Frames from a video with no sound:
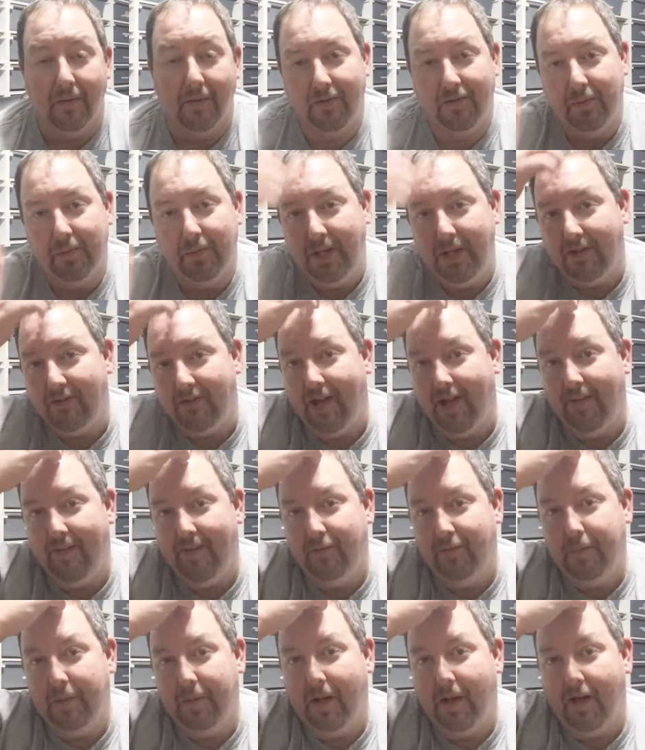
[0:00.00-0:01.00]
oh, sweet,
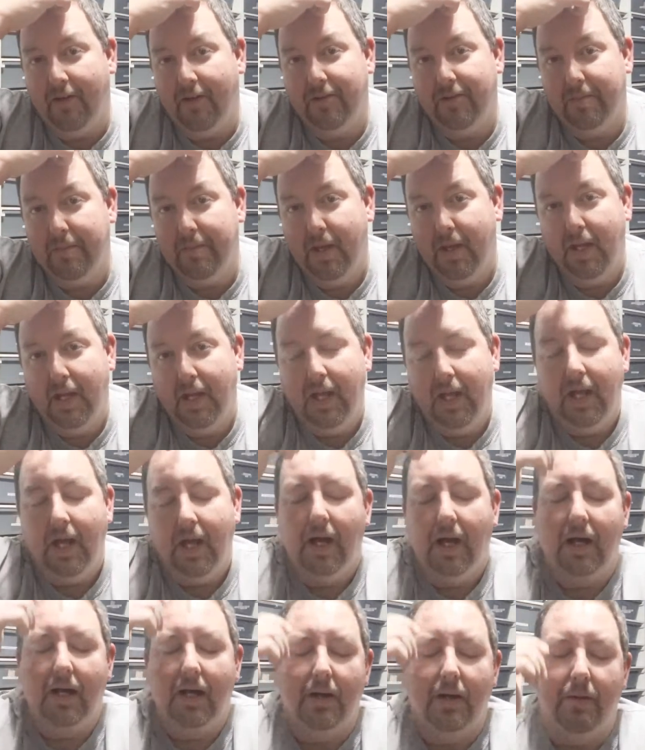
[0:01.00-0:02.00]
Chad, that's pretty awesome.
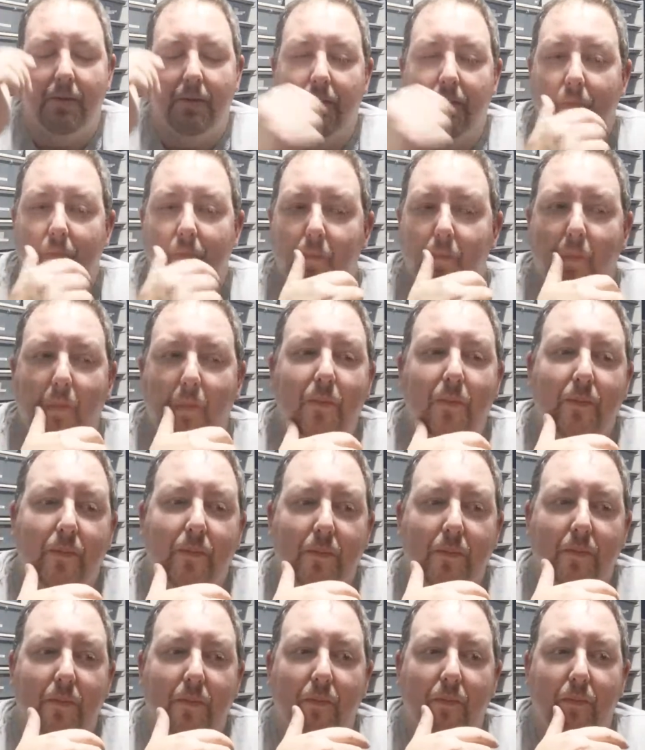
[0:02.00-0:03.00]
Uh,
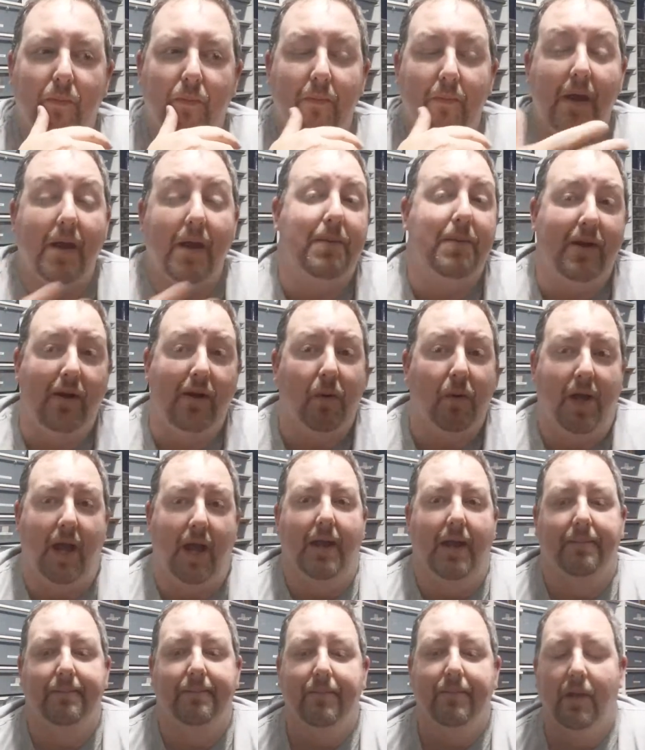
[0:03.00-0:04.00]
Maybe okay.
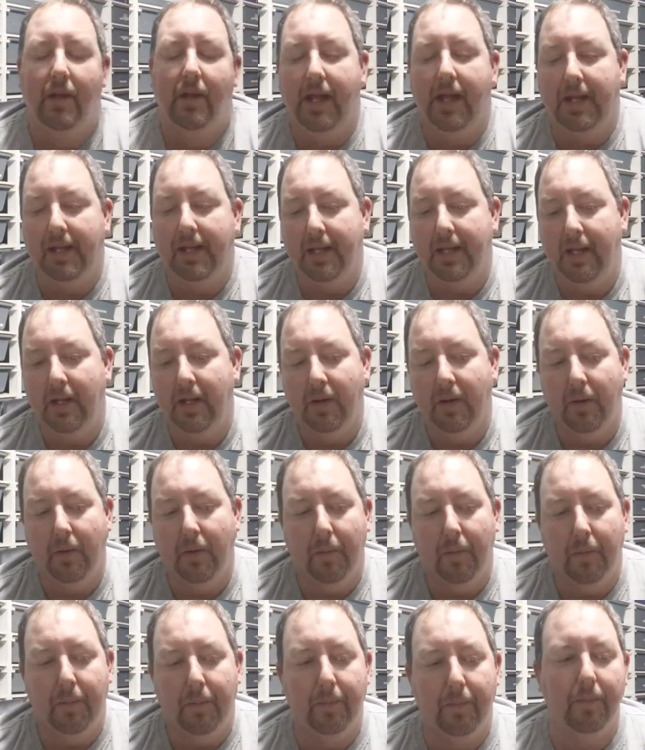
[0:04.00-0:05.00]
Like,
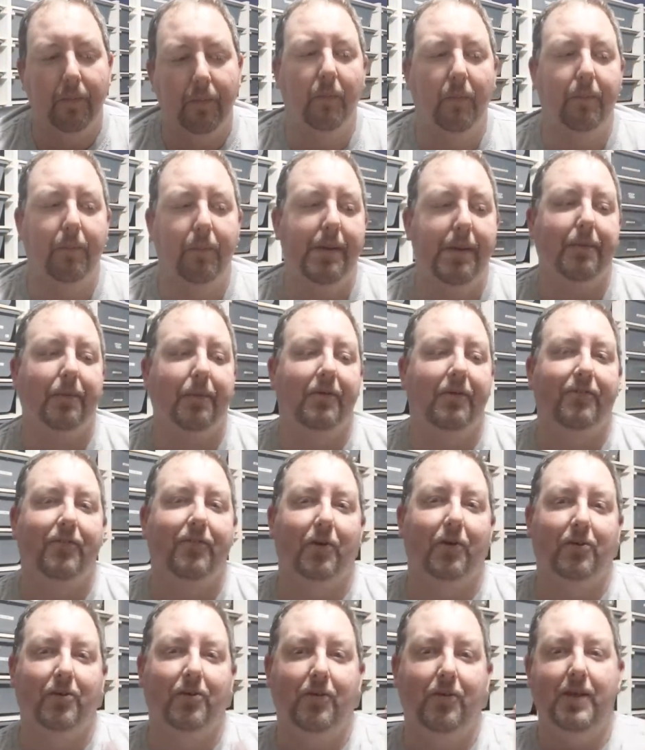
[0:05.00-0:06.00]
people
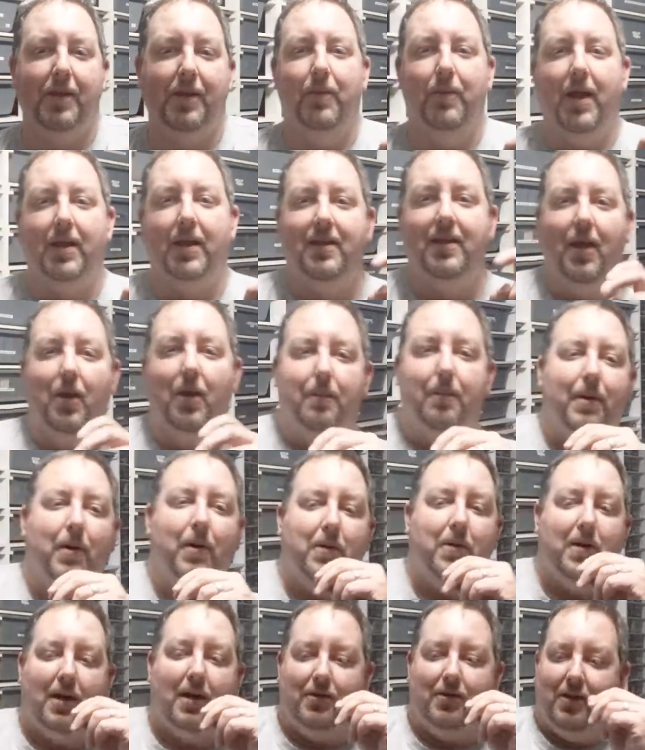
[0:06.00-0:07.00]
refer to the red tail
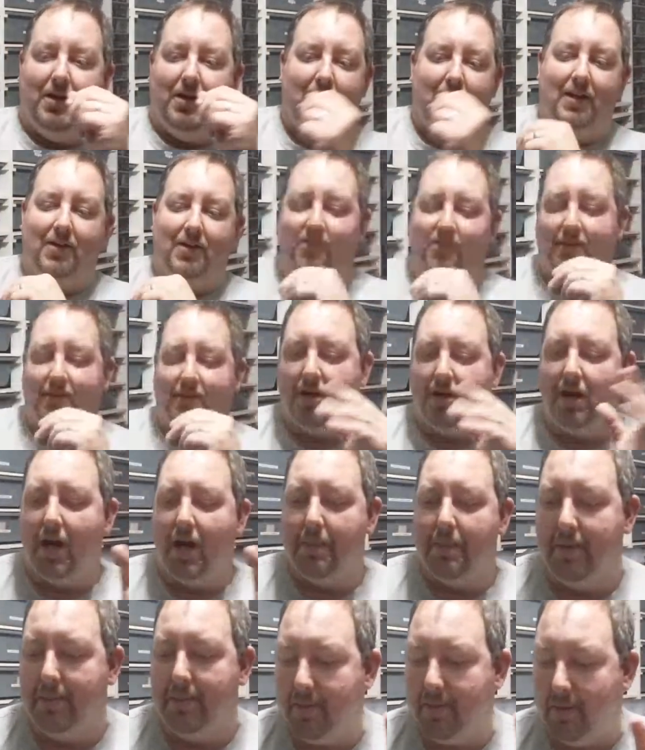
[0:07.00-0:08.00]
boa and it's the
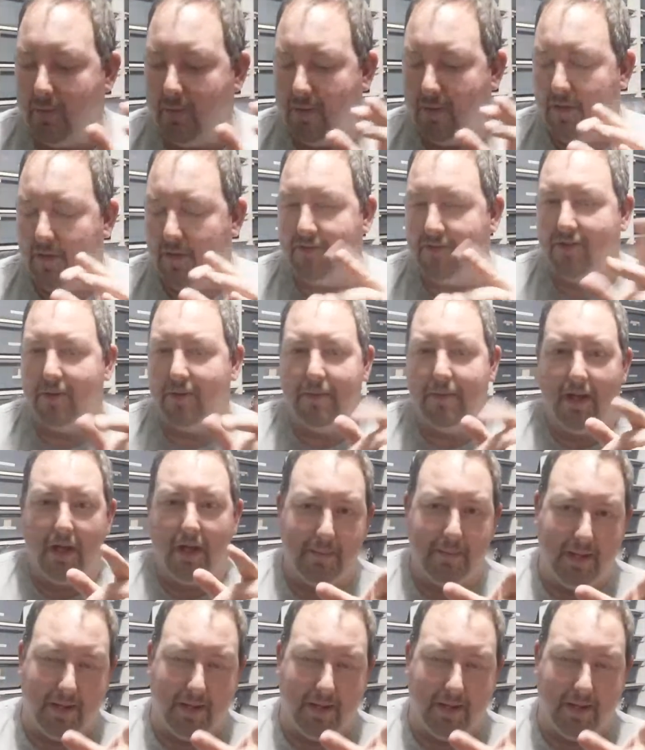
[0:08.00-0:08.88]
common boa. Somebody help